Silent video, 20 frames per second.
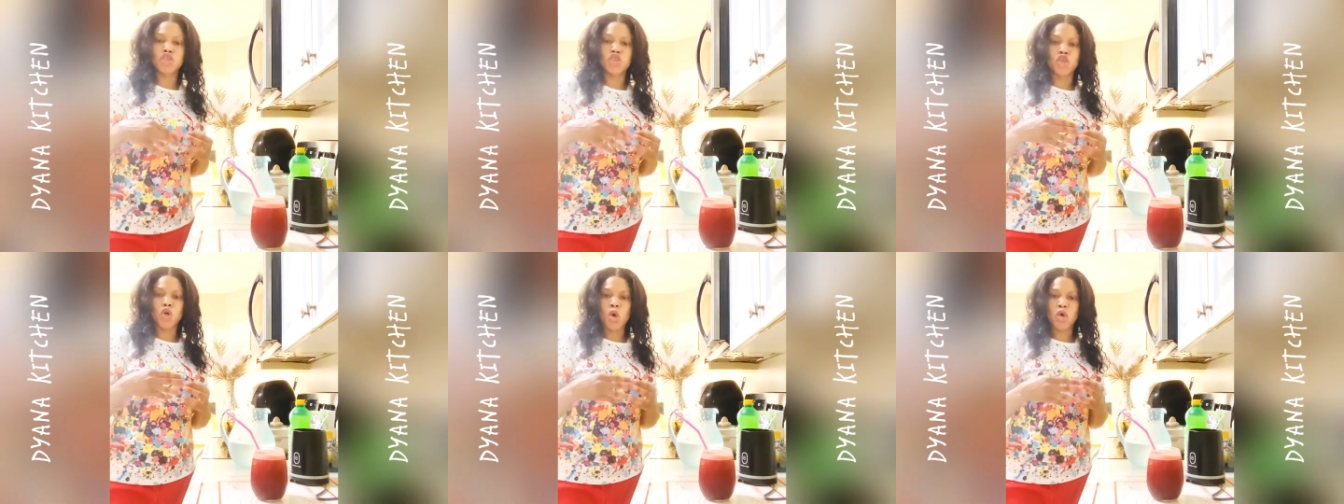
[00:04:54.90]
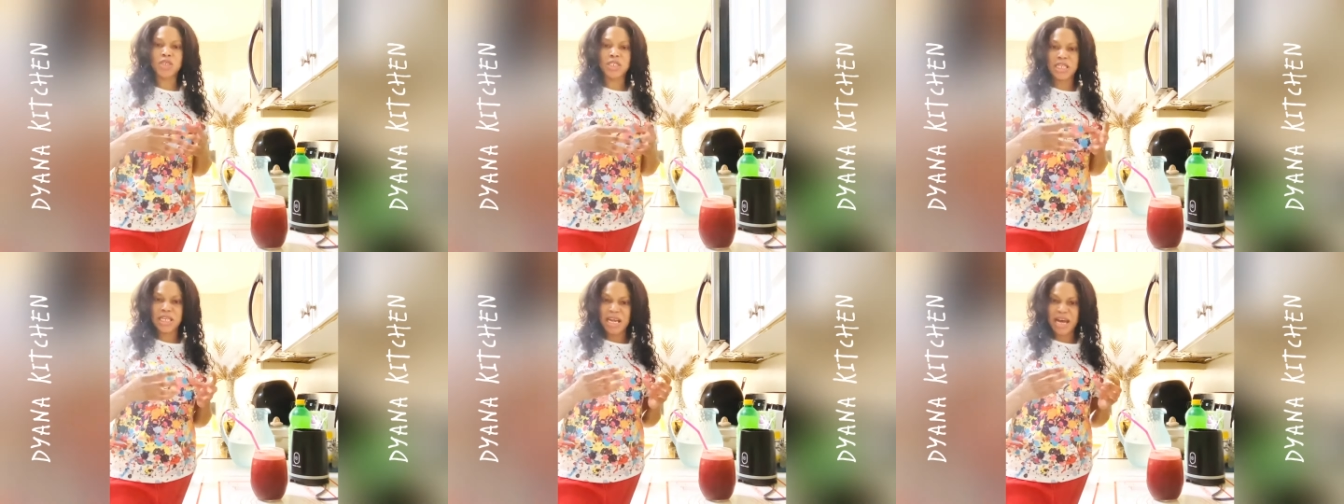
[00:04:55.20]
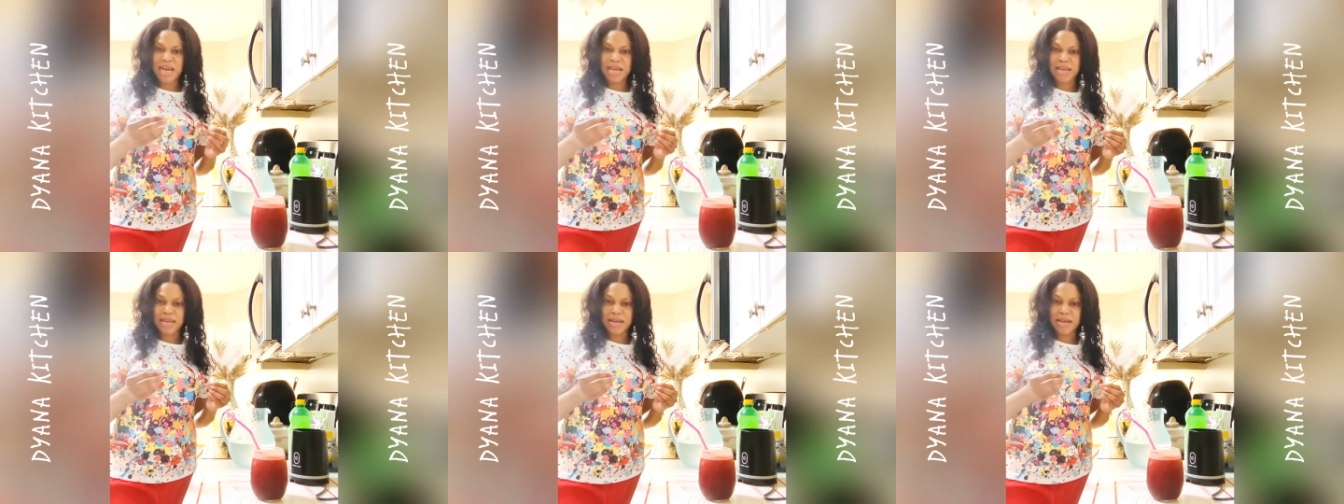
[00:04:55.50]
jugs in
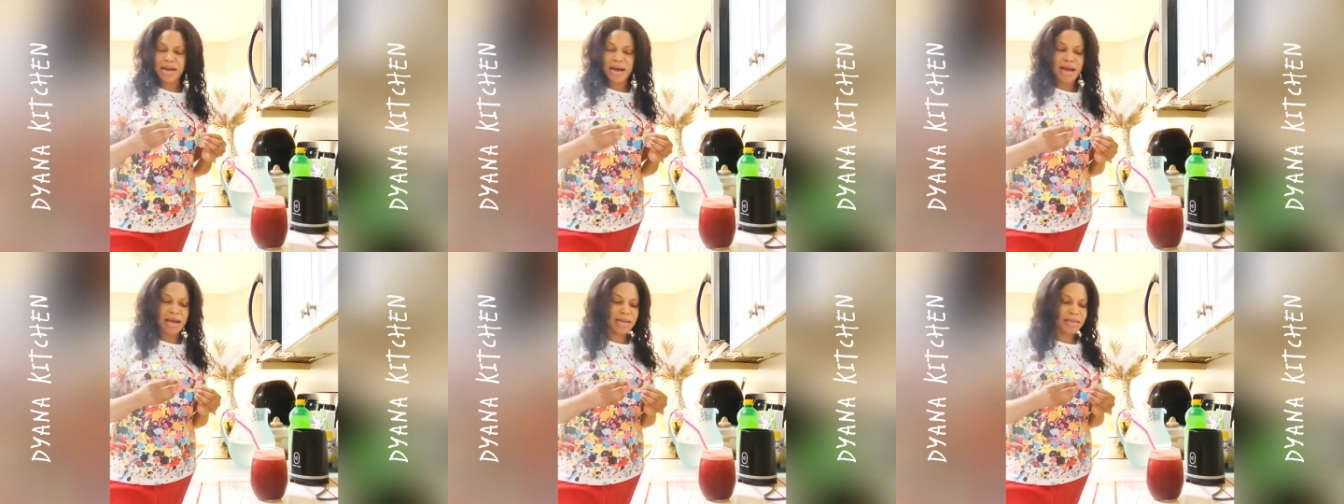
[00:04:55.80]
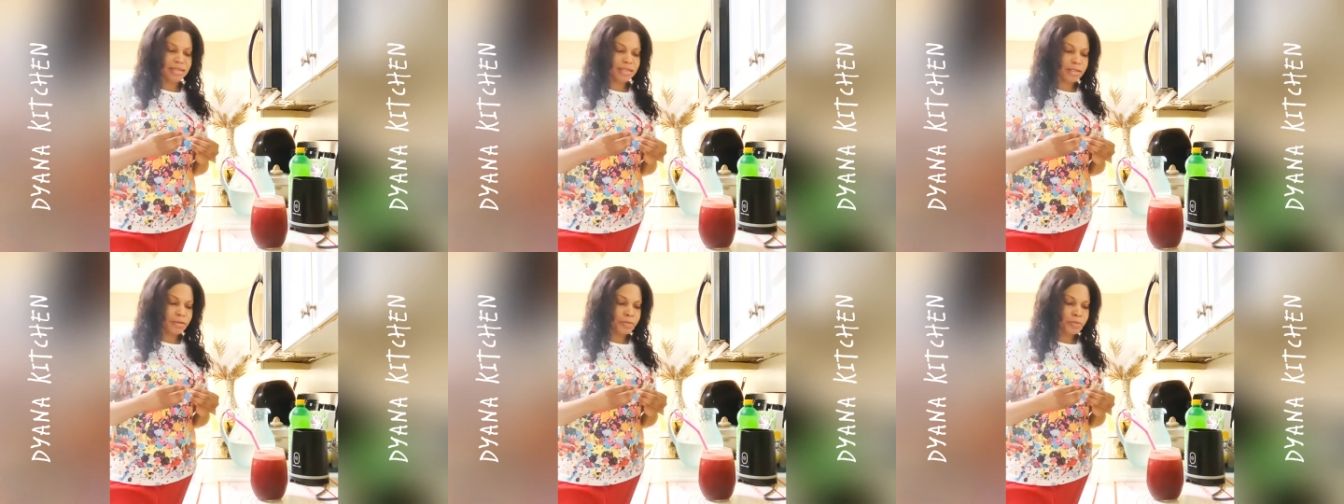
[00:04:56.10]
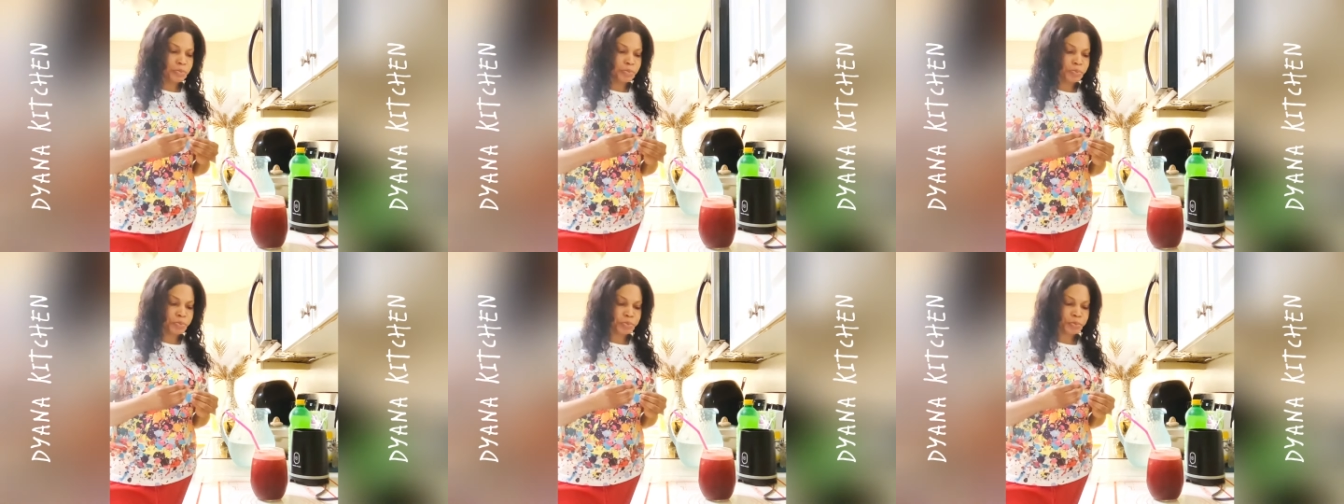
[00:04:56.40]
it, guys.
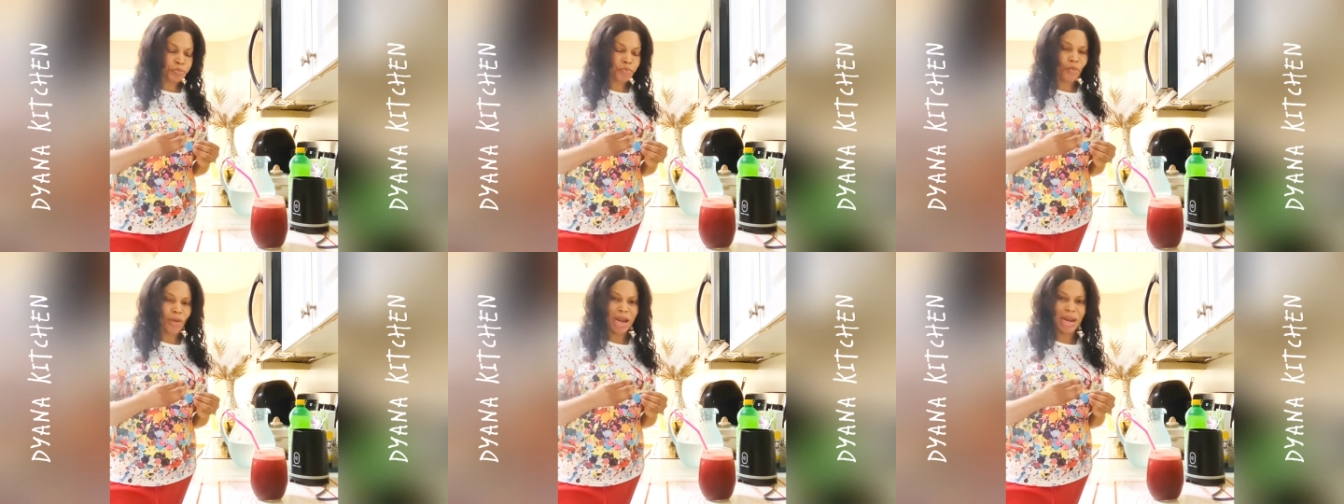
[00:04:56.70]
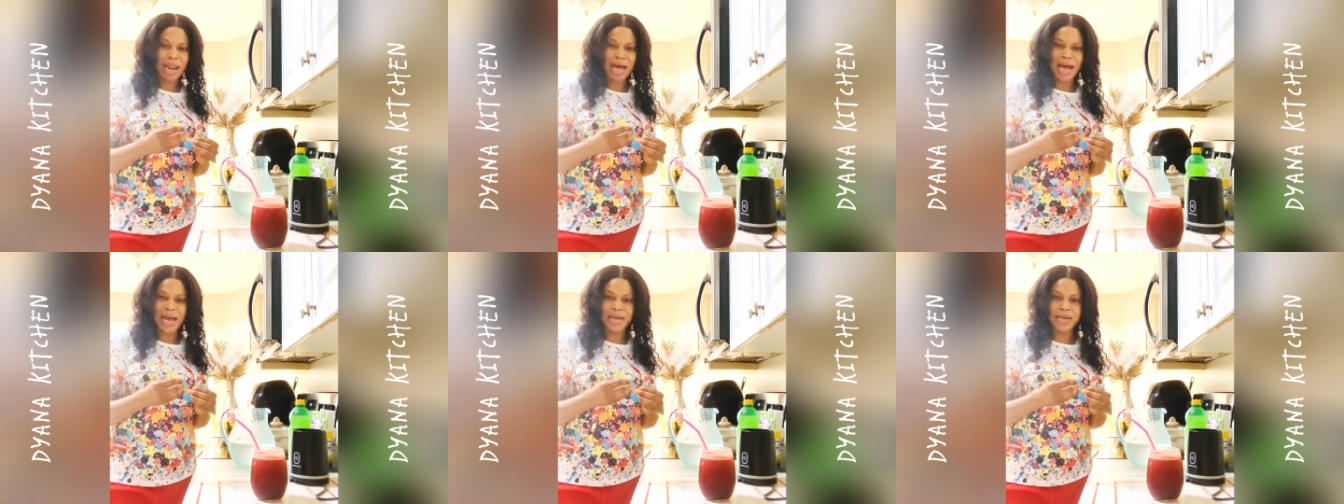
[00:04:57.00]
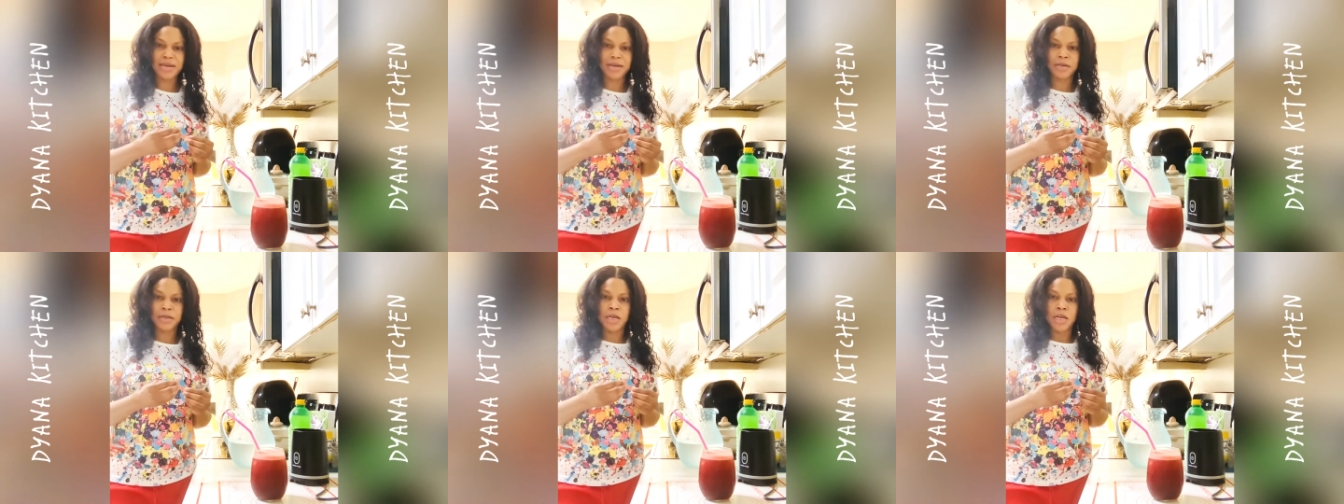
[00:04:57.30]
Like,